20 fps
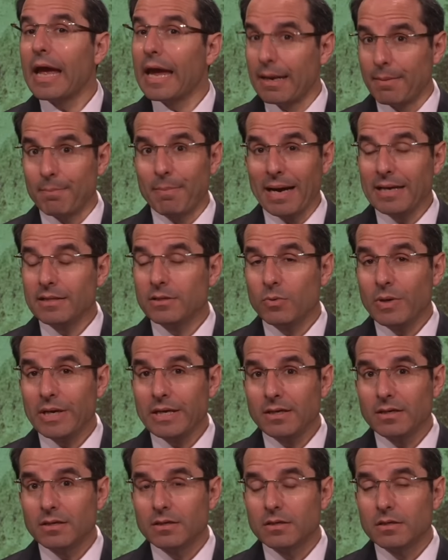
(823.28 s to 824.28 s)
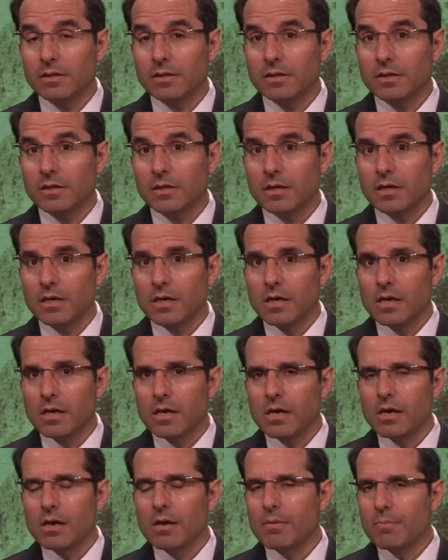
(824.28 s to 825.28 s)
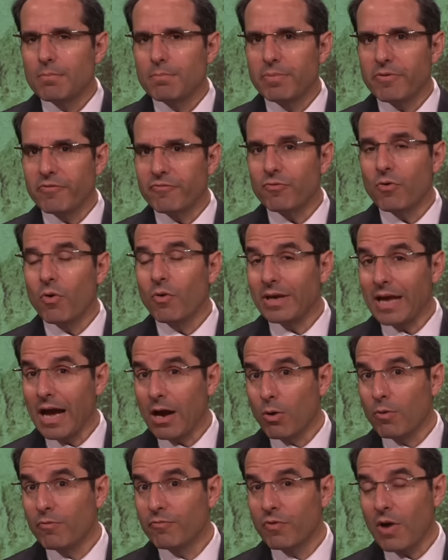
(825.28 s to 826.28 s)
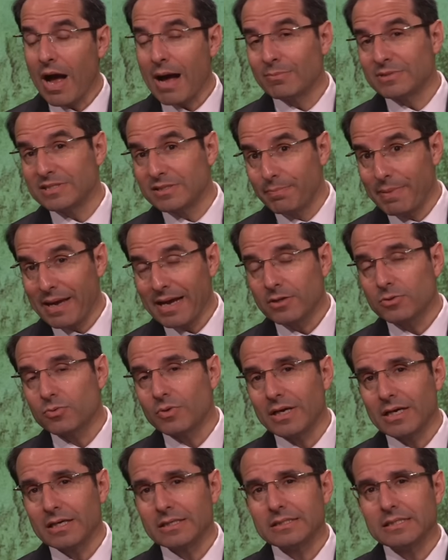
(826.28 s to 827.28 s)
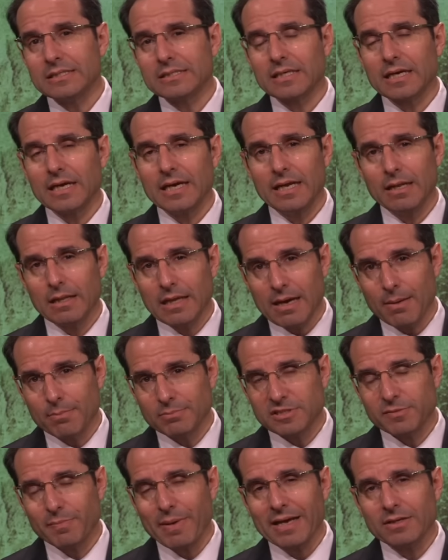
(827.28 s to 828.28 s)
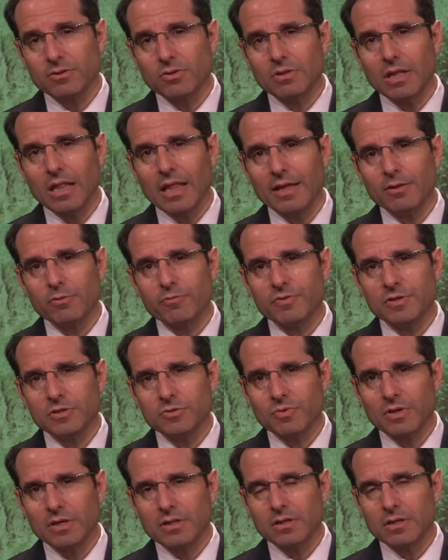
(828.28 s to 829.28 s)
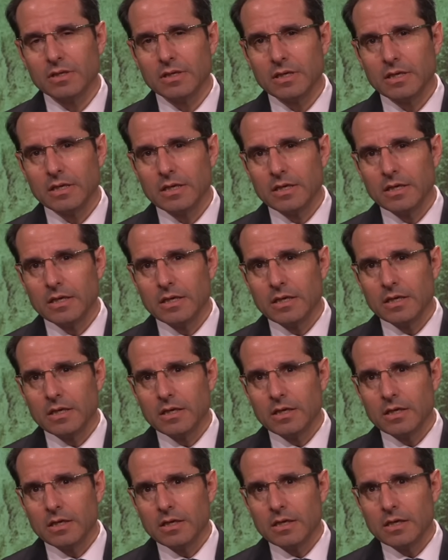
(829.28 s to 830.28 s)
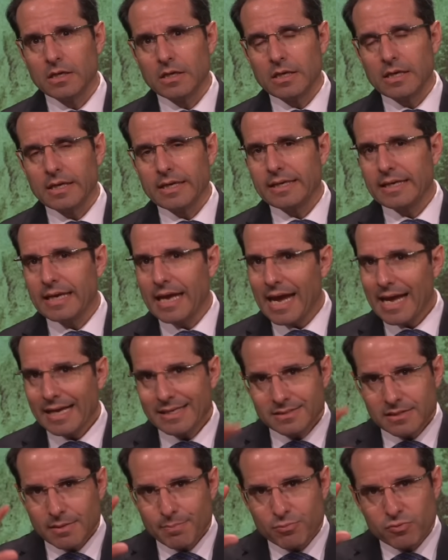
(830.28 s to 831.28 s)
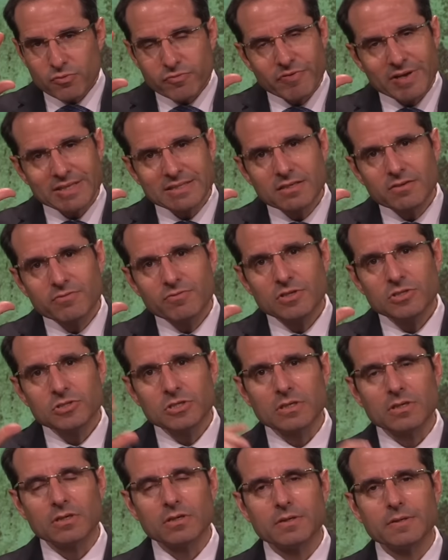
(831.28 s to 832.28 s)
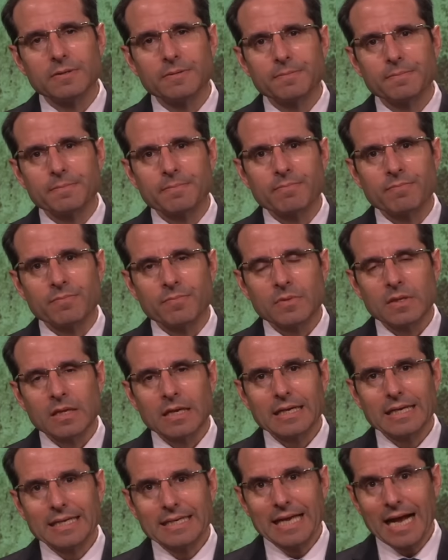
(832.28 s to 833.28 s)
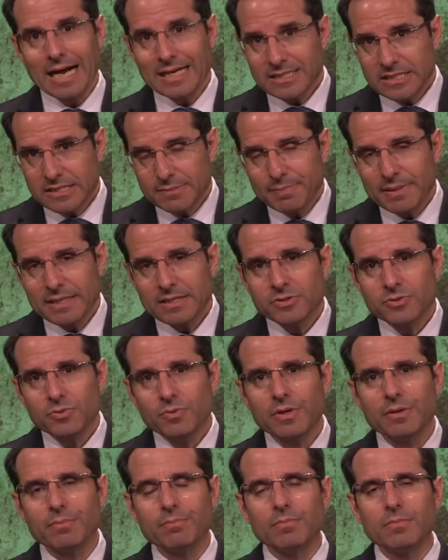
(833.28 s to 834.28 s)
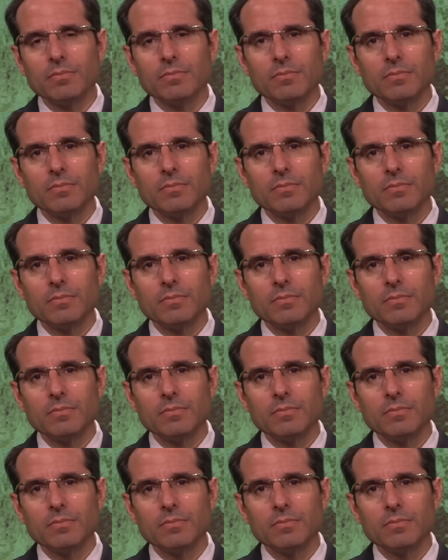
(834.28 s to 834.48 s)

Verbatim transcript: And by the way, before Yaakov comes back to Eretz Israel, comes back to the land of Israel, he has a prophetic vision. God speaks to him